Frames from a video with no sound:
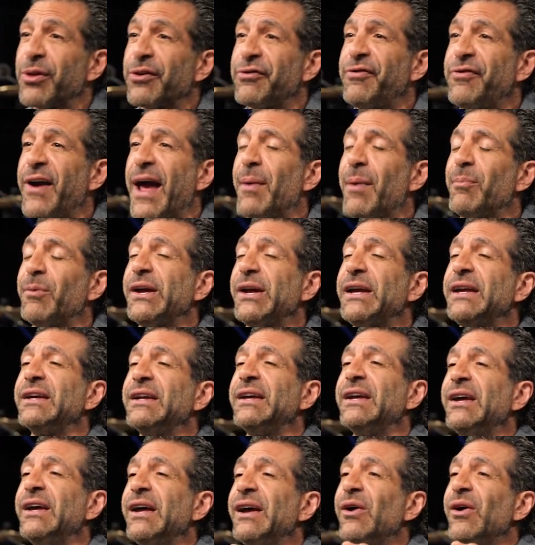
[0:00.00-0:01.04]
to the family.
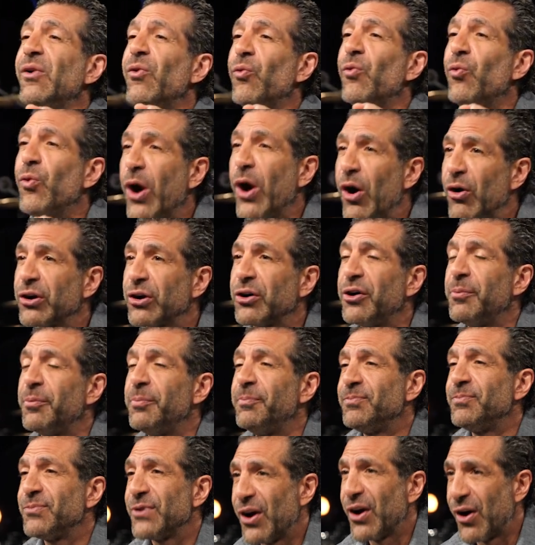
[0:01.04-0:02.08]

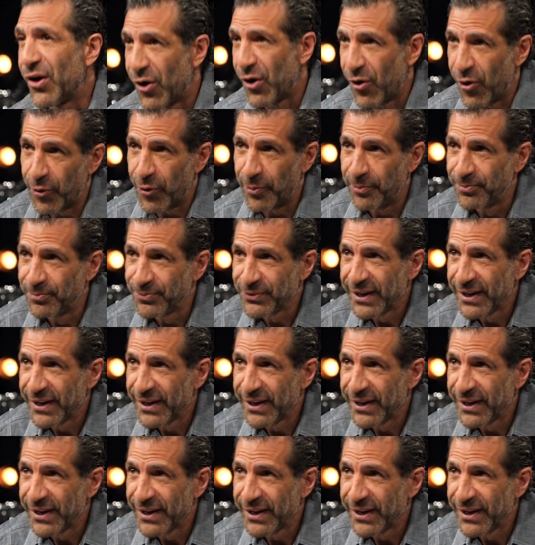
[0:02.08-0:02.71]
Welcome home.